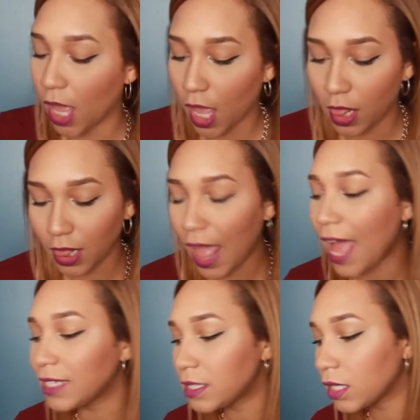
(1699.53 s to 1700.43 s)
And
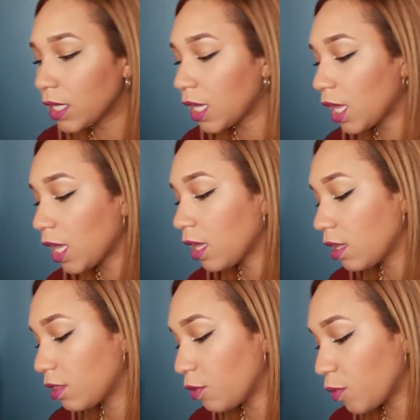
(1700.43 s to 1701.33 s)
lastly,
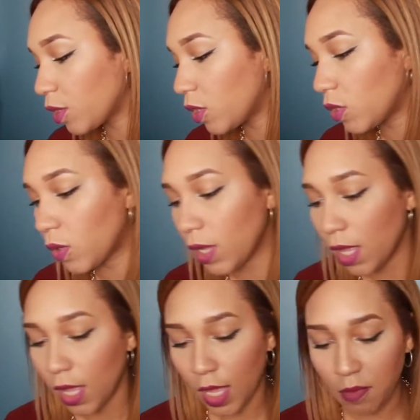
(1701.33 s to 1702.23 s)
the real
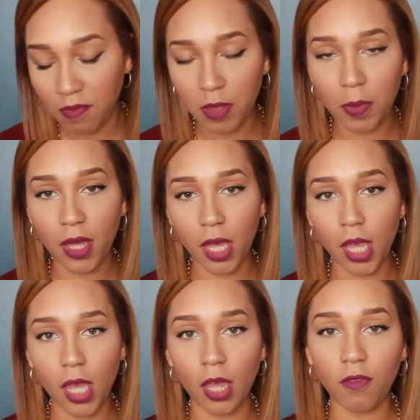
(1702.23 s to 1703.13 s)

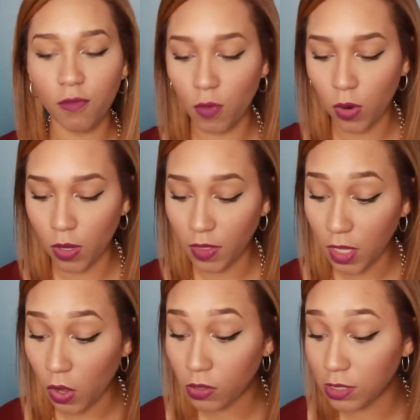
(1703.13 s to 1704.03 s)
MVP for the
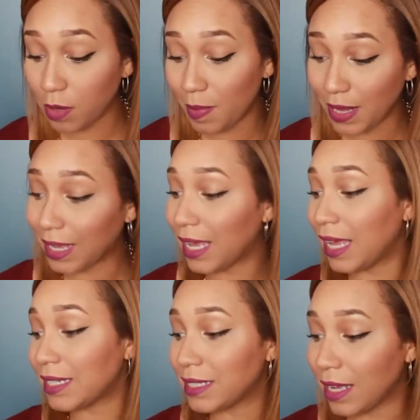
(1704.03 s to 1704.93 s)
ultimate
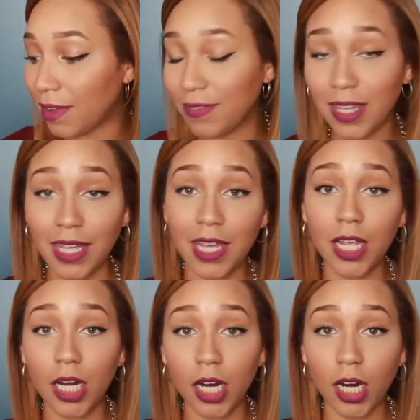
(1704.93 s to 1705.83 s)
kit of the
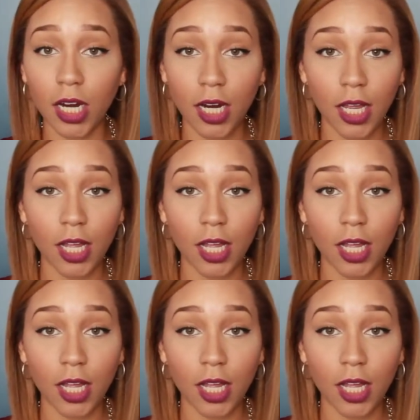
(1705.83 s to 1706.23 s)
year,